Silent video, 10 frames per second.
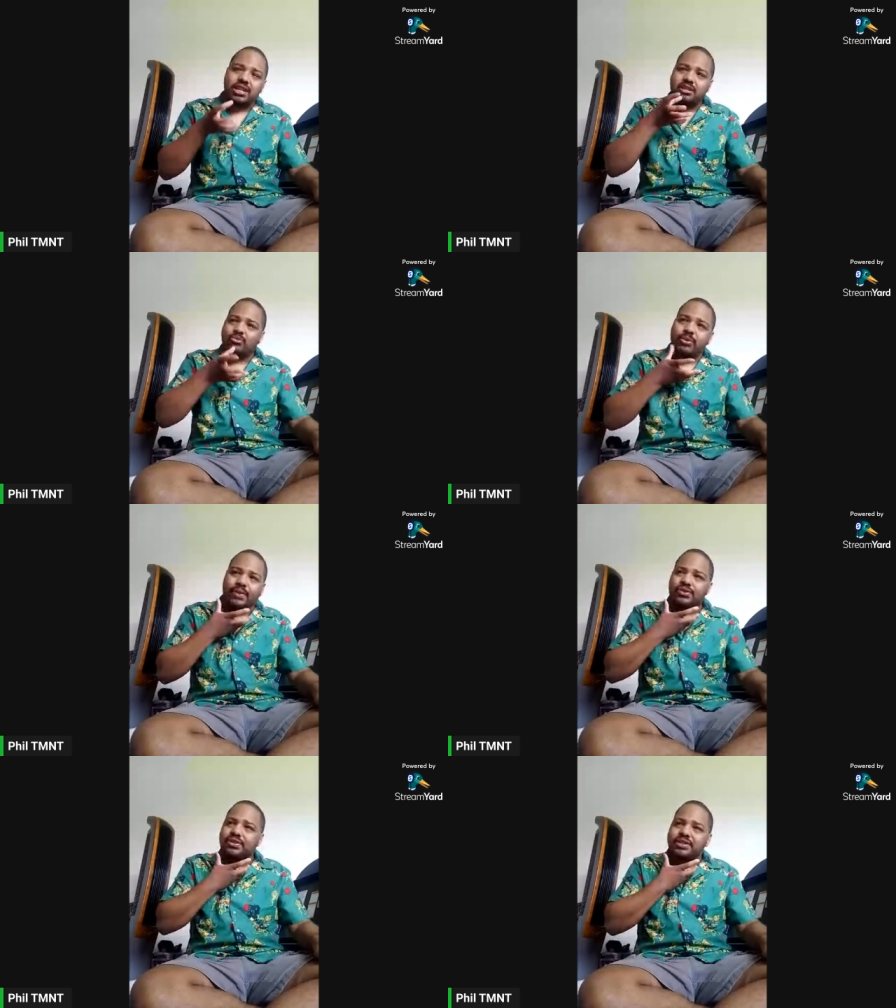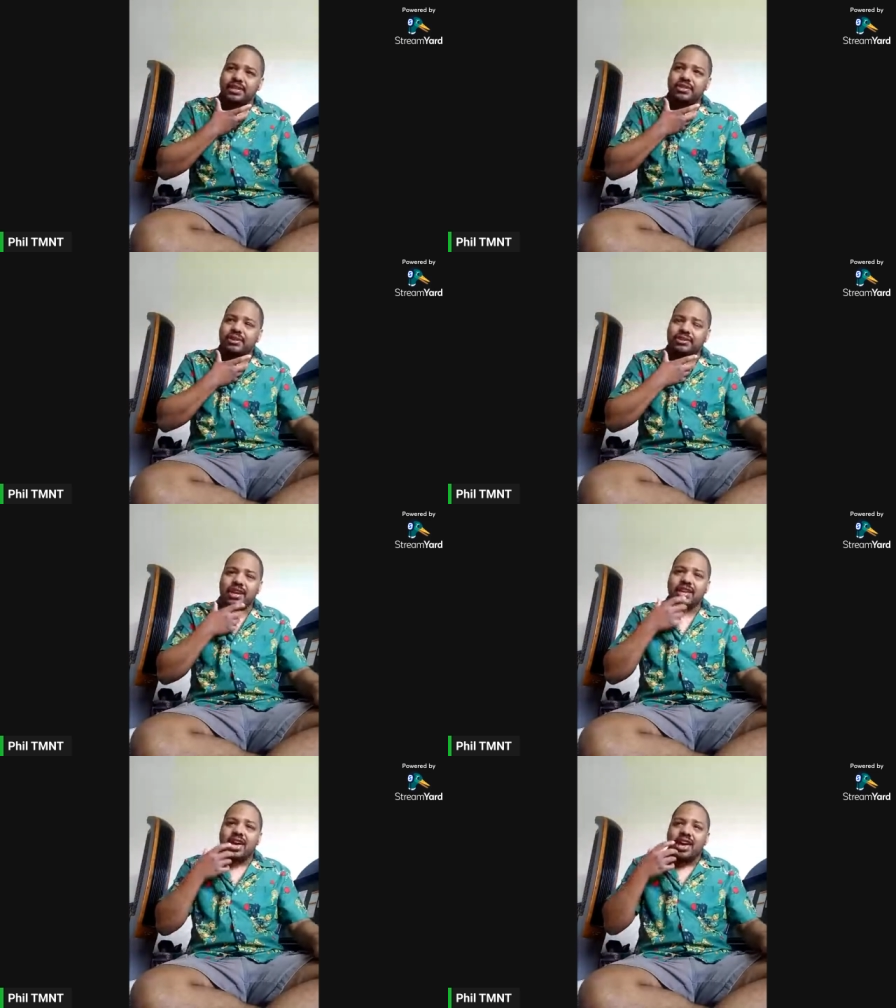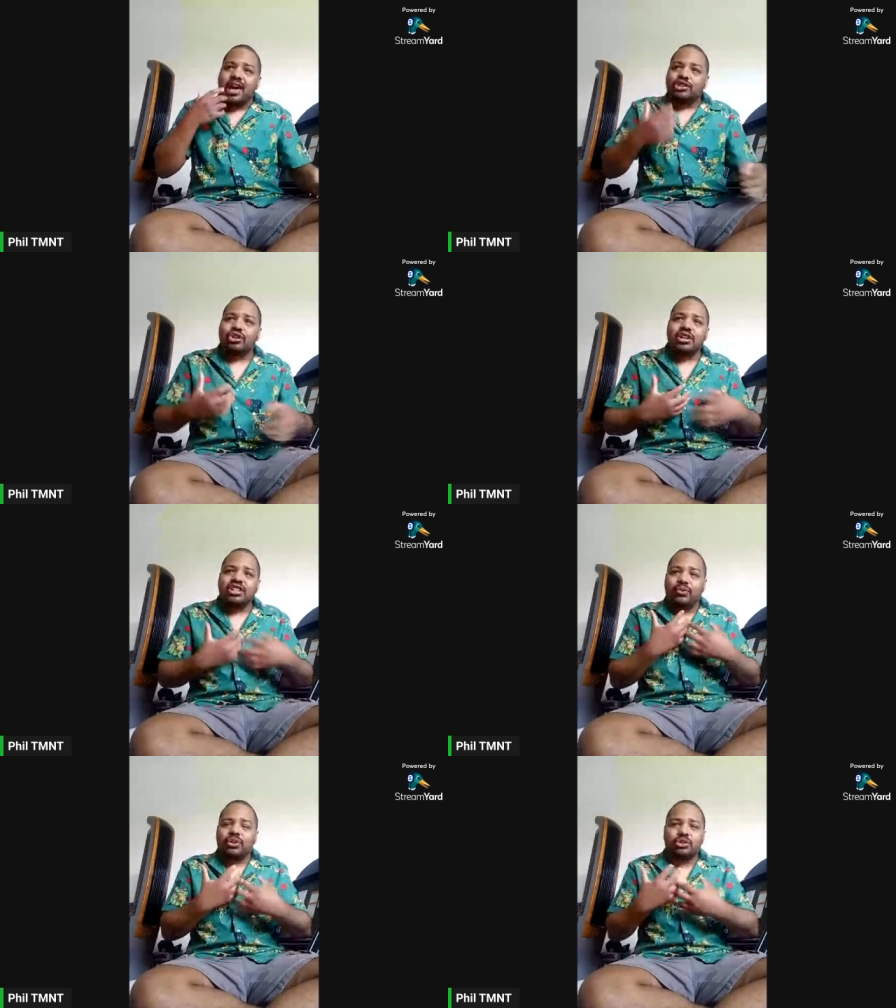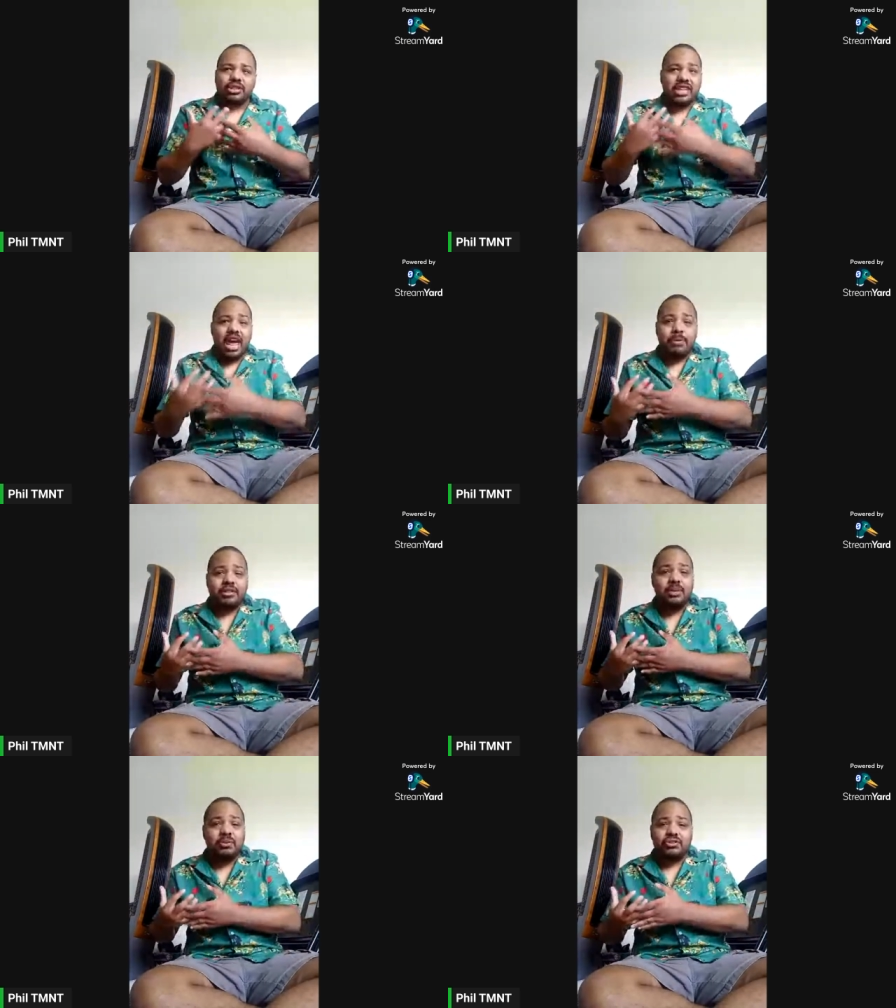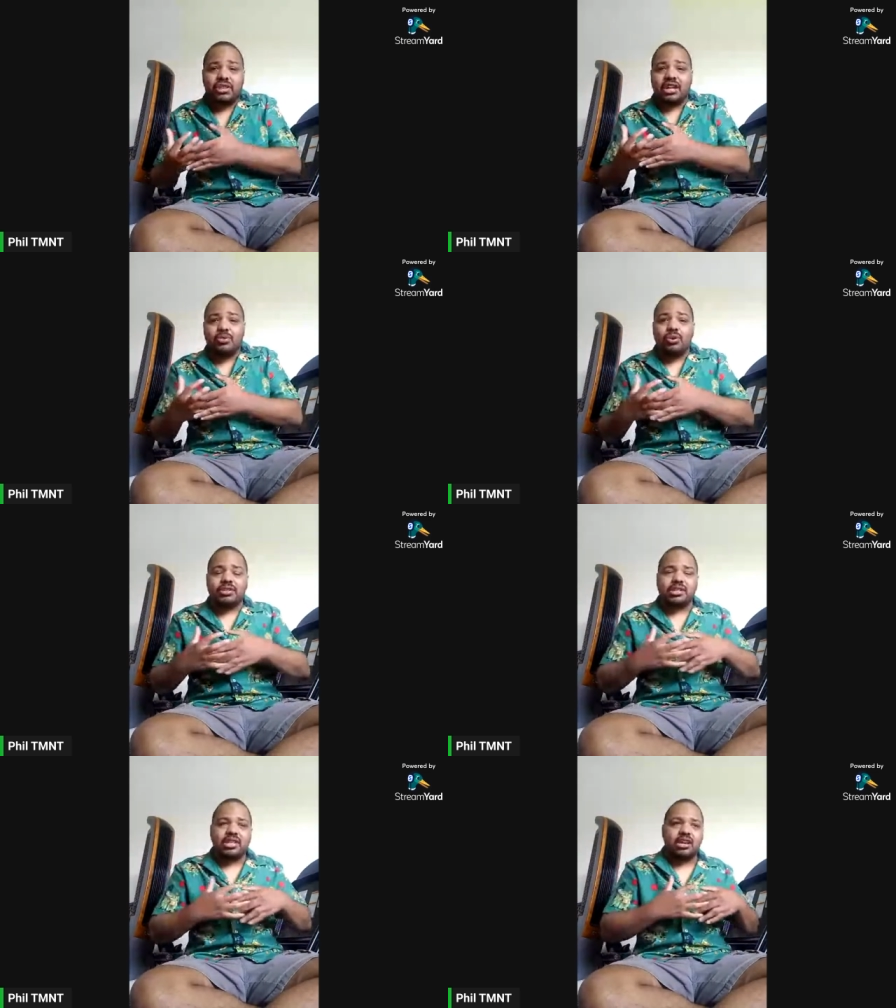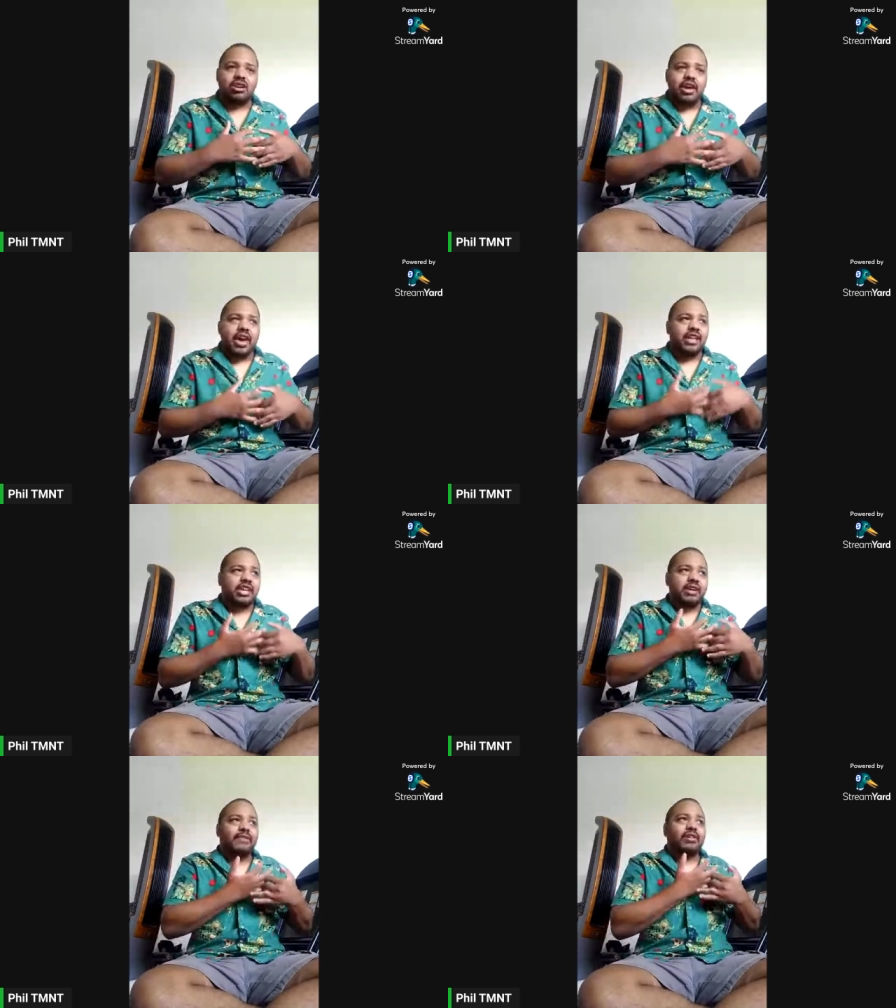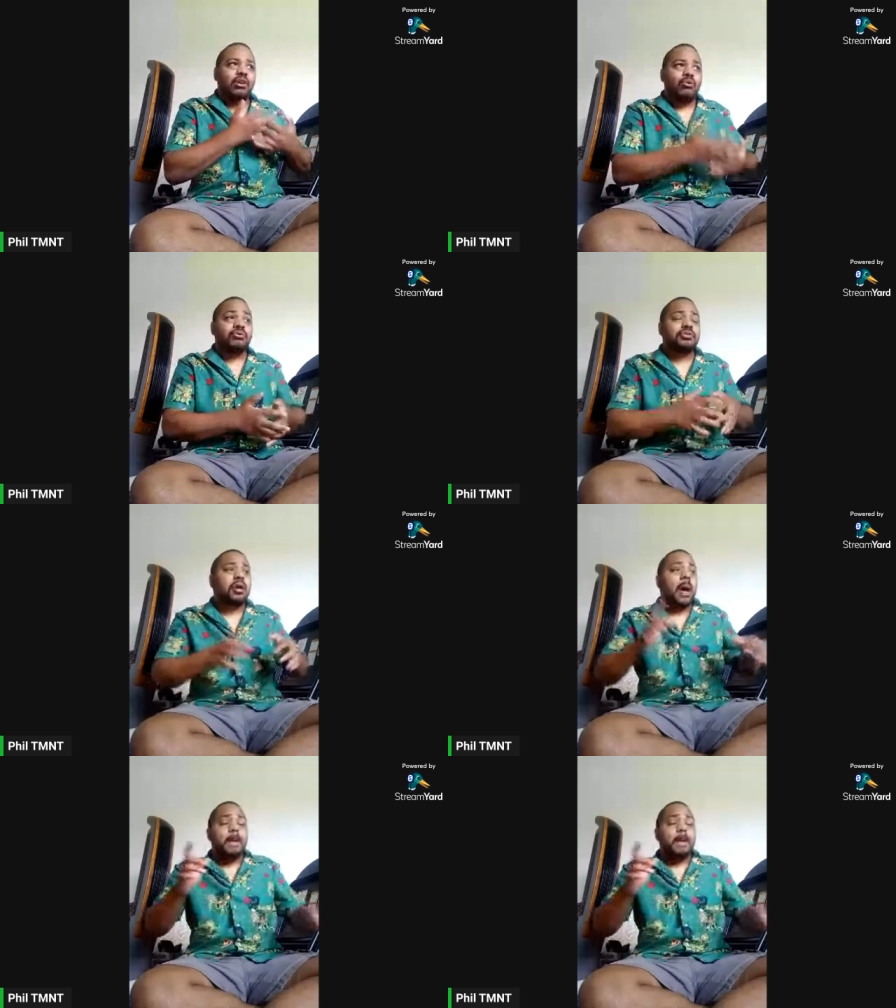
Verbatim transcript: in Revenge of the Sith, because like sure his voice was a tad bit deeper than it was in like Attack of the Clones,